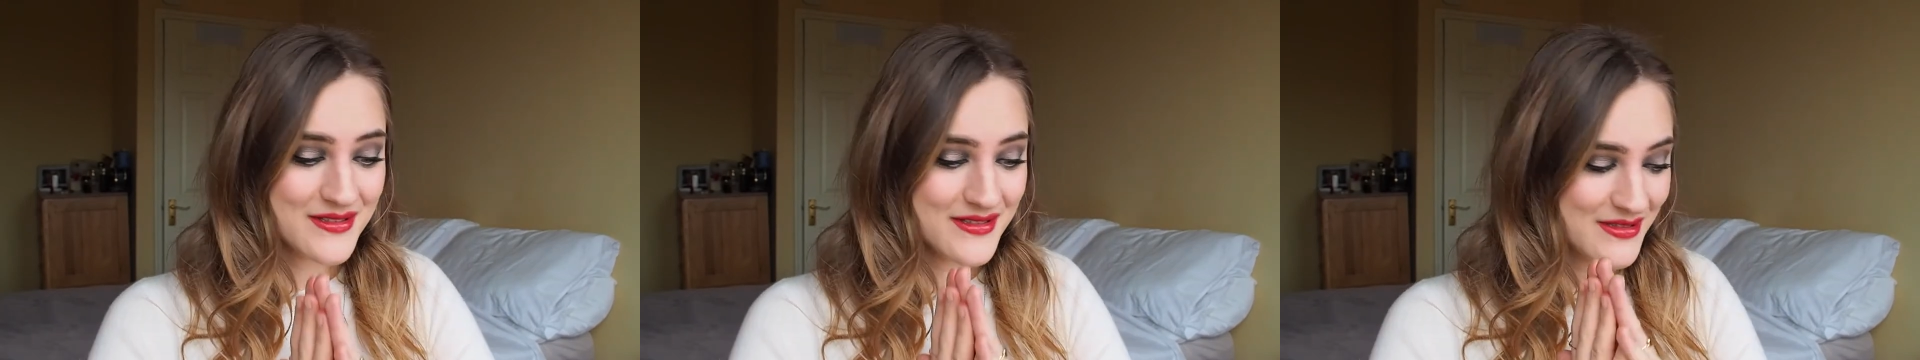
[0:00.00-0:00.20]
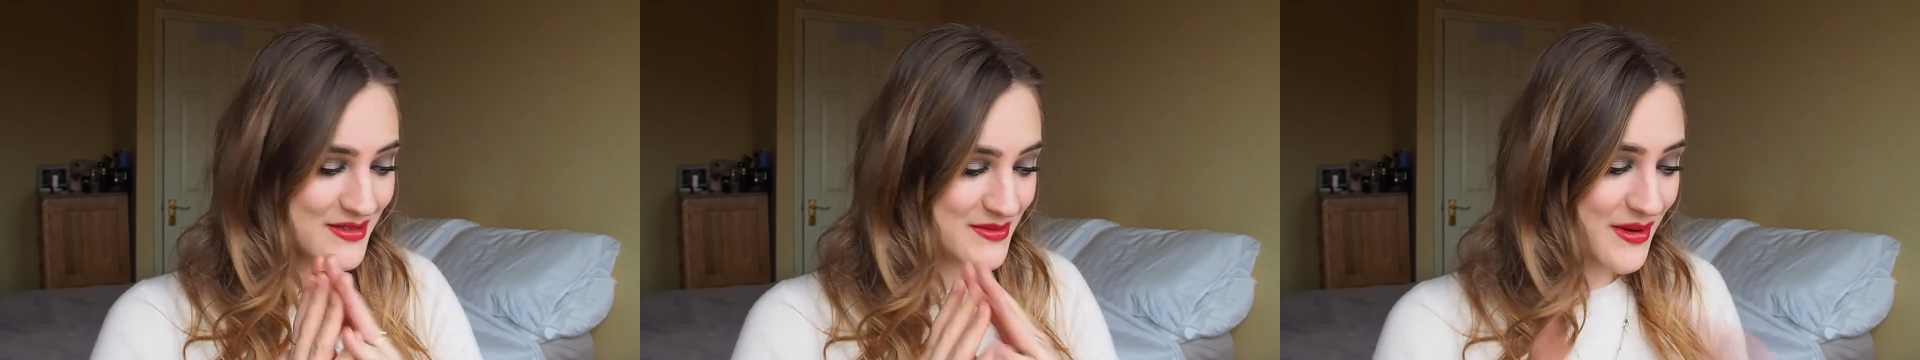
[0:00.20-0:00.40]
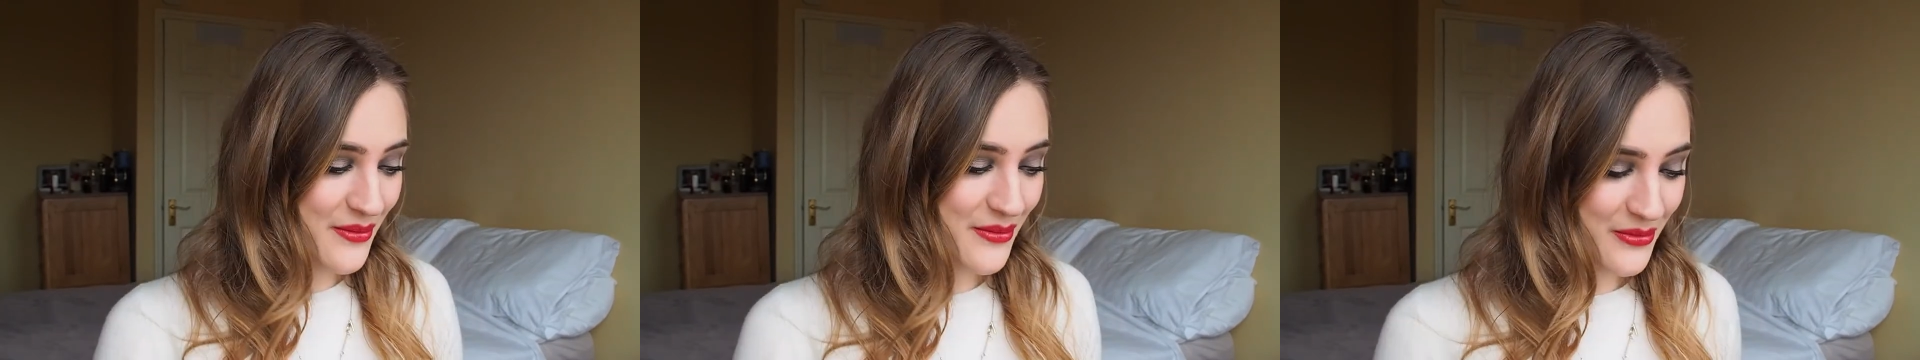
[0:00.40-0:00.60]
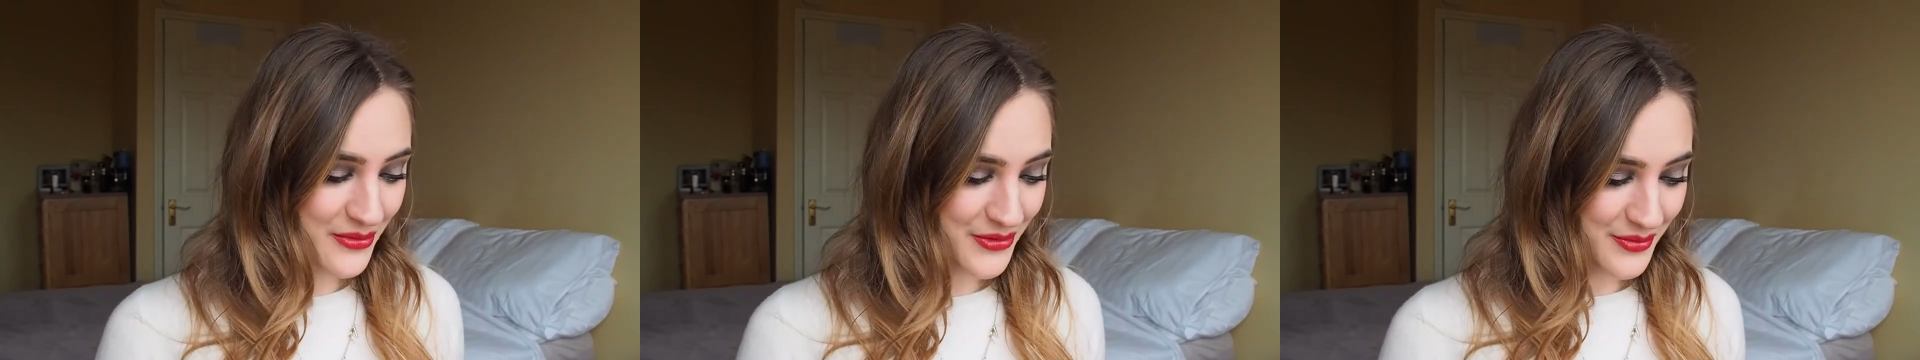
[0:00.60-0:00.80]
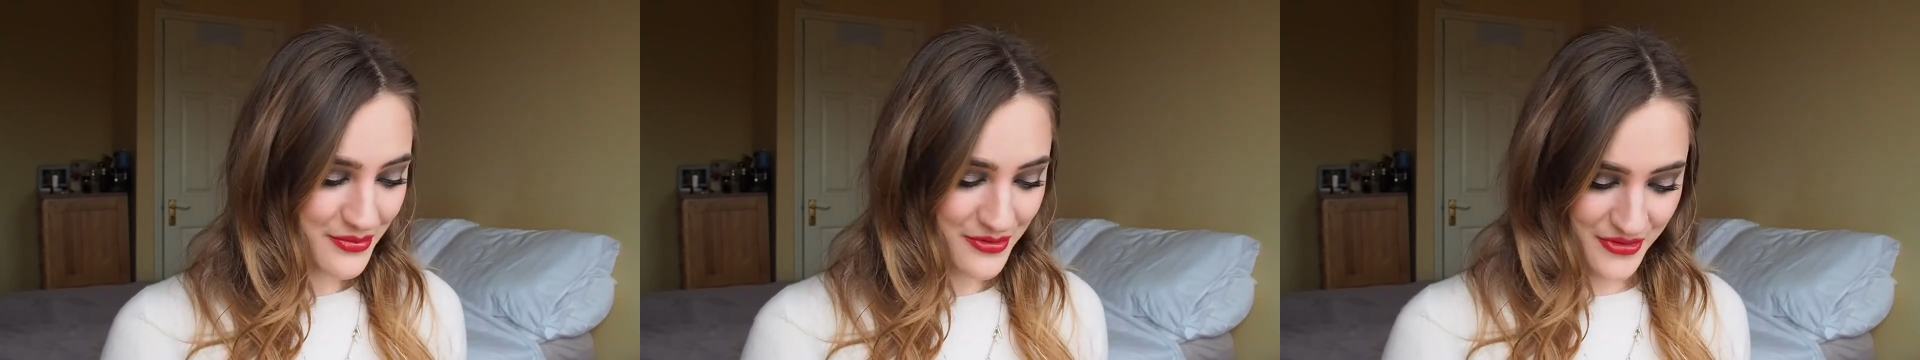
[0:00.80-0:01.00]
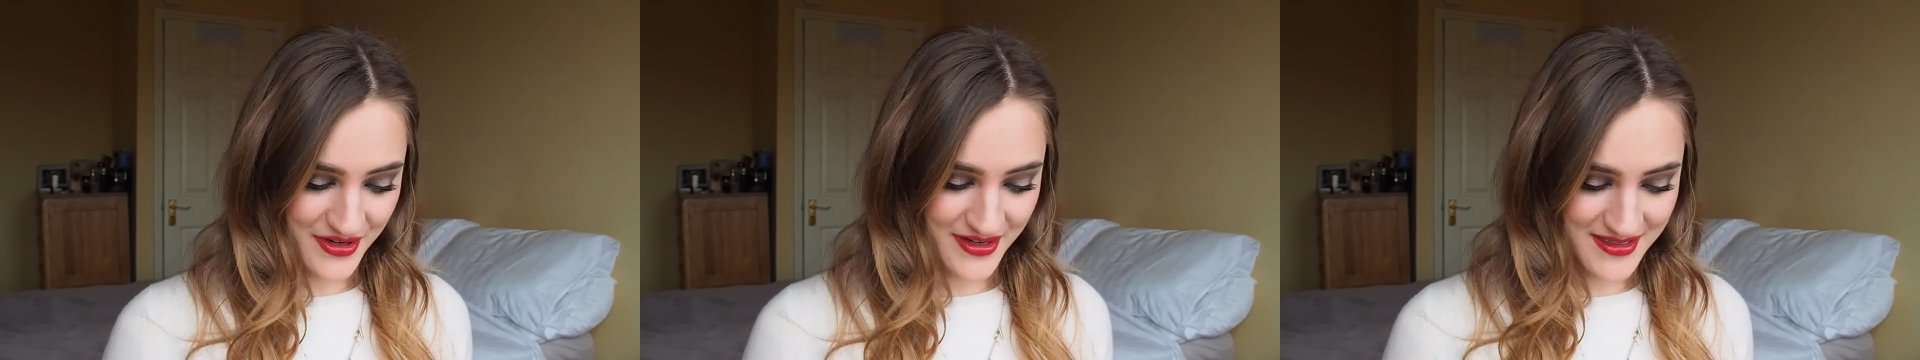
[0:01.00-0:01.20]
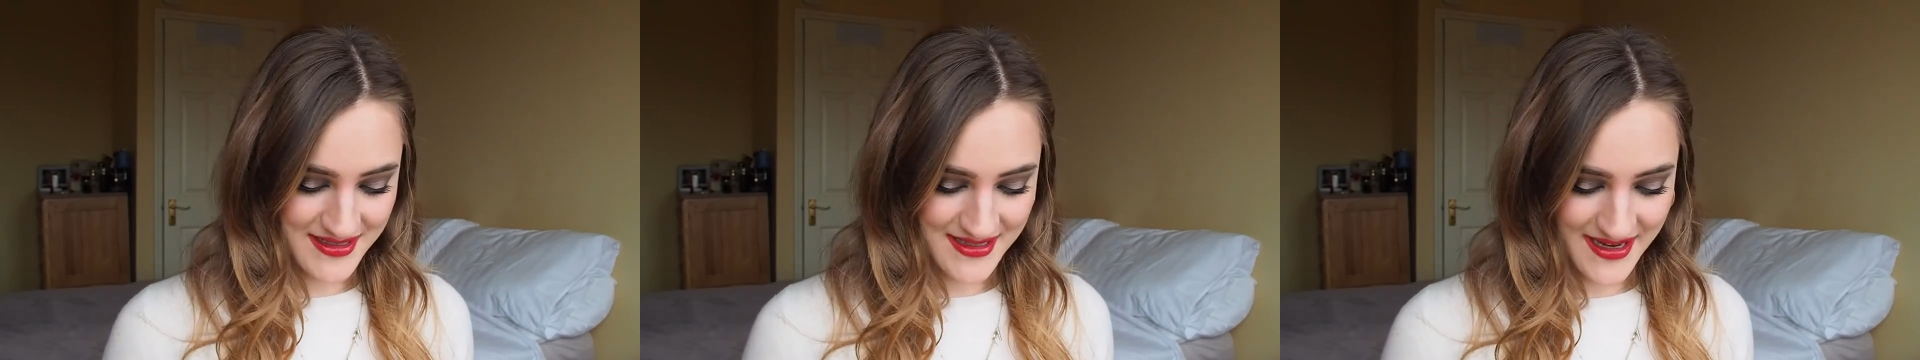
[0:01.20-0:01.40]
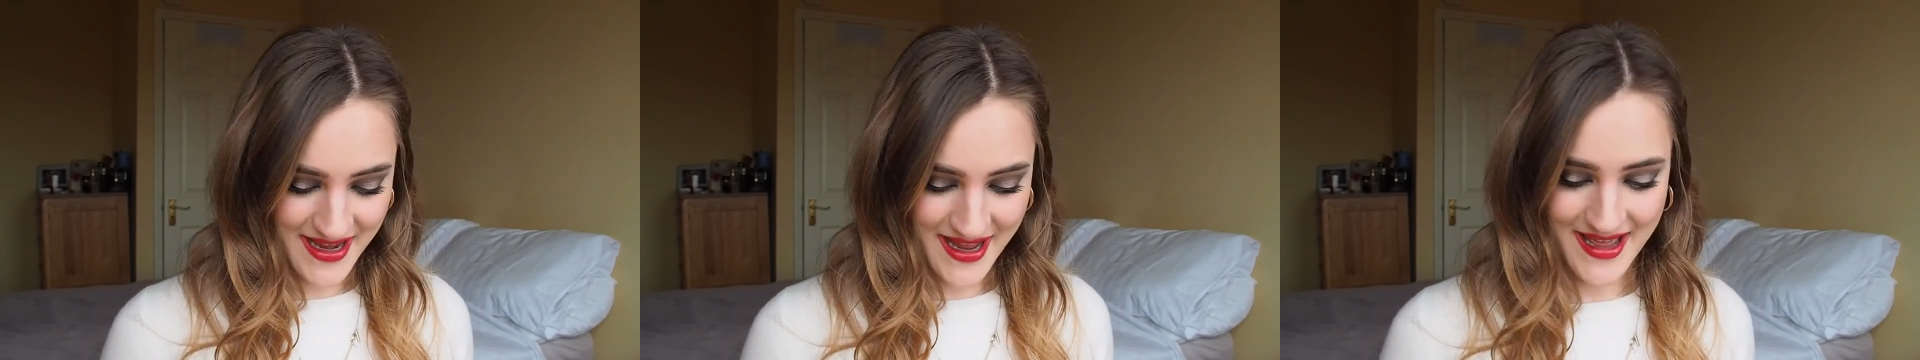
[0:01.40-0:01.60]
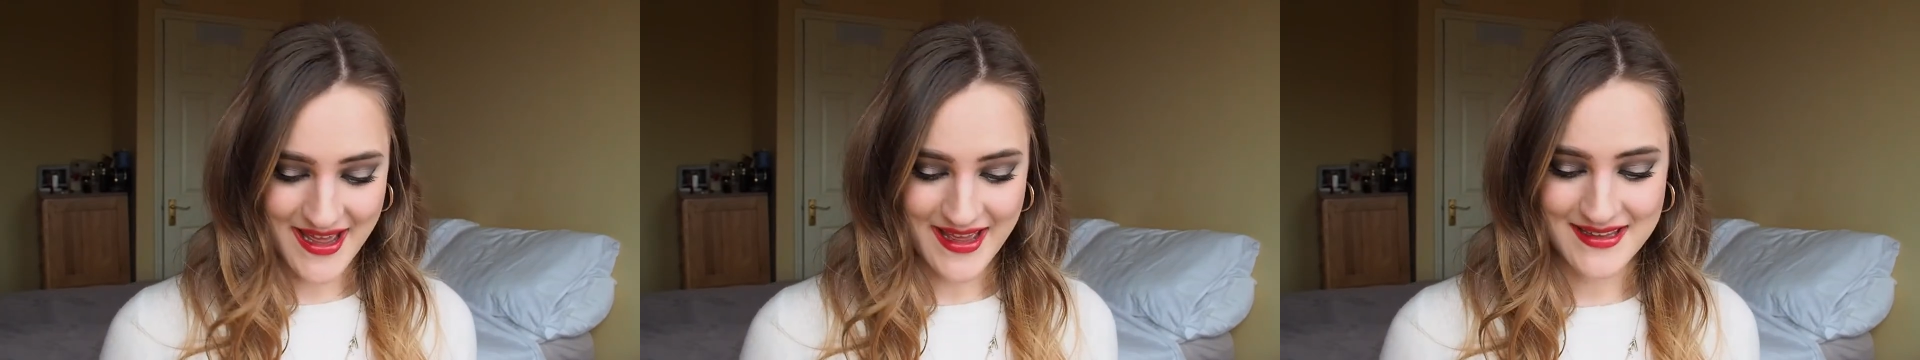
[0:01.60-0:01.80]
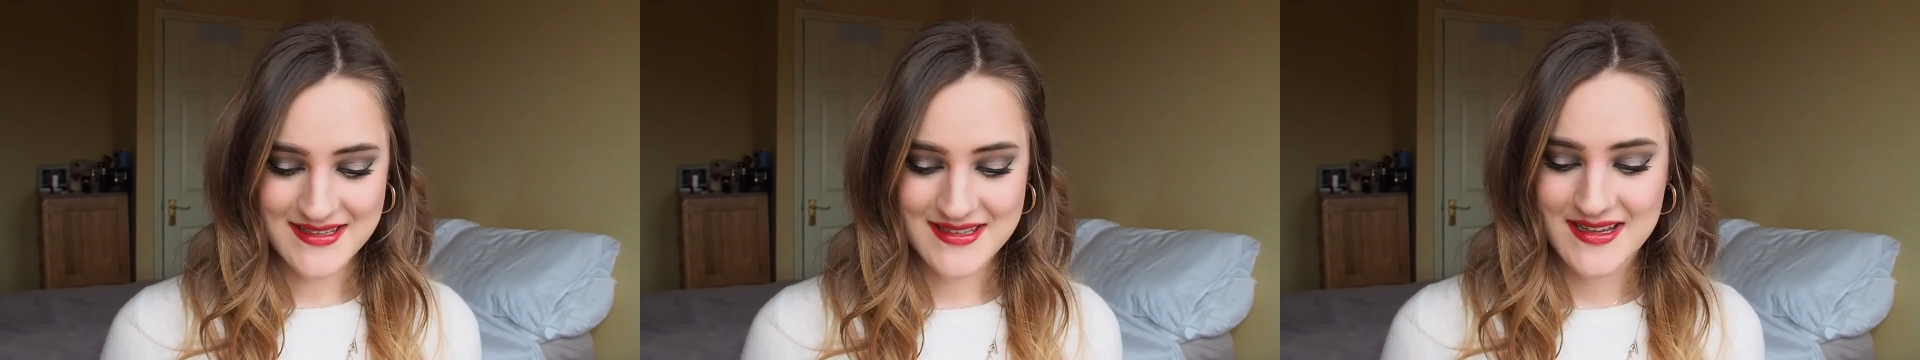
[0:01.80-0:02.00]
those were all the products I
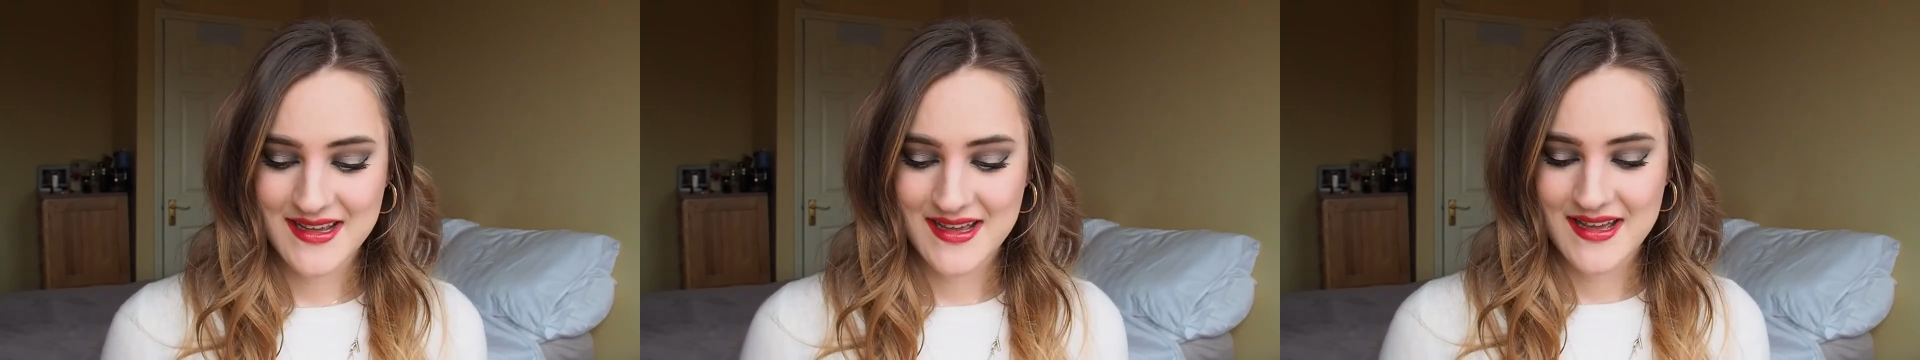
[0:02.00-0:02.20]
had.